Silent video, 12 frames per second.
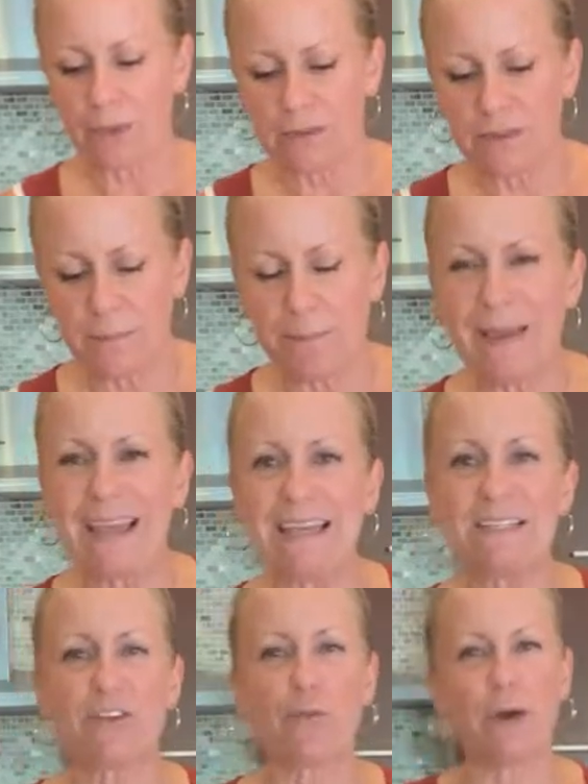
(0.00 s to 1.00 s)
the
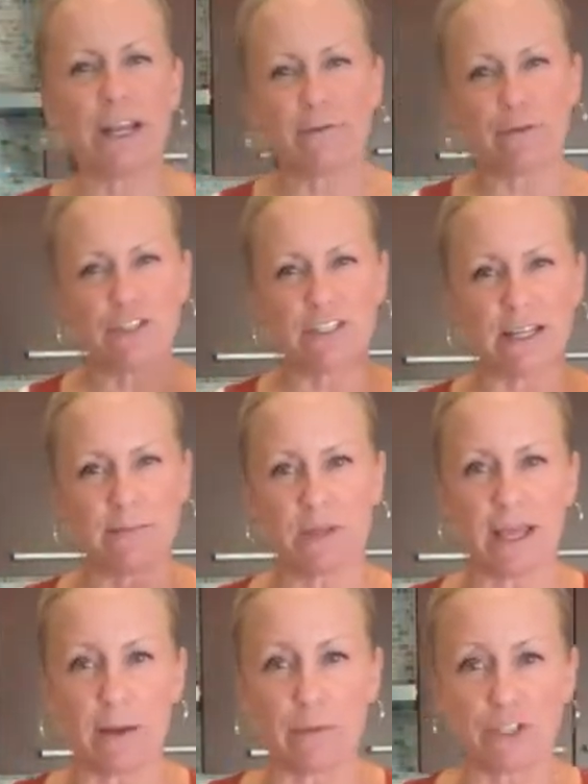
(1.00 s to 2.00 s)
base of whatever seemed
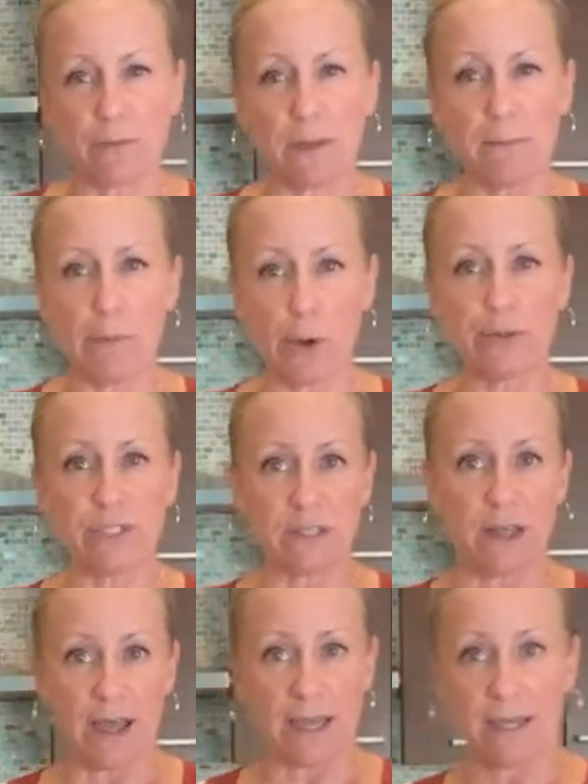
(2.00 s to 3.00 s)
like was going to be most
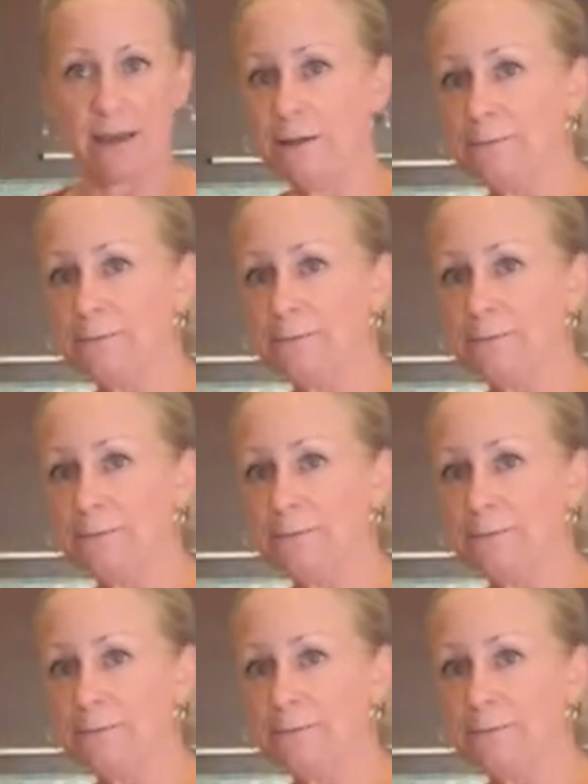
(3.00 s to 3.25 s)
like